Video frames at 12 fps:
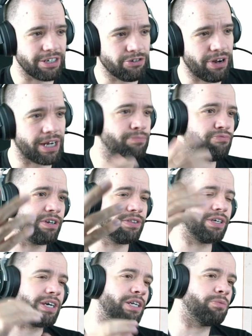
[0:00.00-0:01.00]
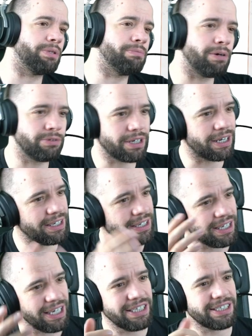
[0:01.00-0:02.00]
cracked, bring the gunner with the melter gun.
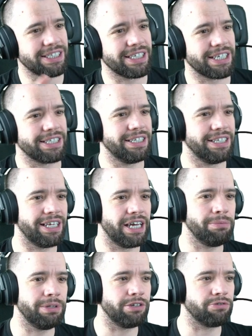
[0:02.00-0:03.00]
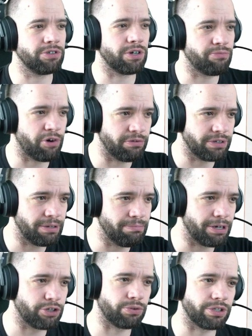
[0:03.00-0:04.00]
Is assassinating the enemy leader a top priority?
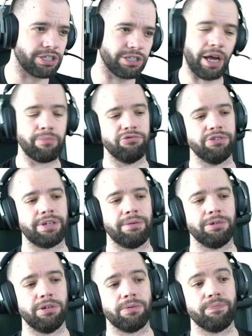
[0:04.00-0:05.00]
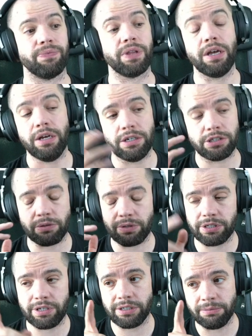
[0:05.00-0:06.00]
Make sure the sniper is coming along. So
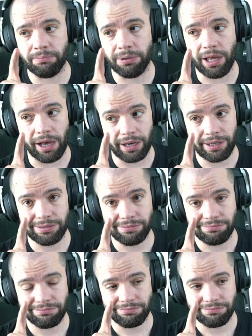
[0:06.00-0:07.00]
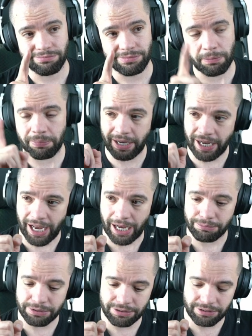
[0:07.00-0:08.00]
this does imply that
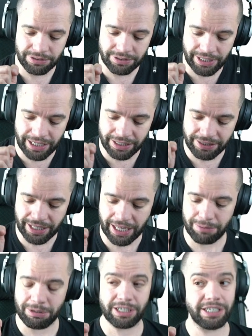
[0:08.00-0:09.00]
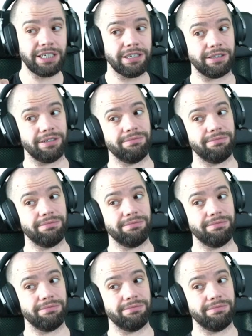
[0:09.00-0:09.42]
perhaps killing the enemy leader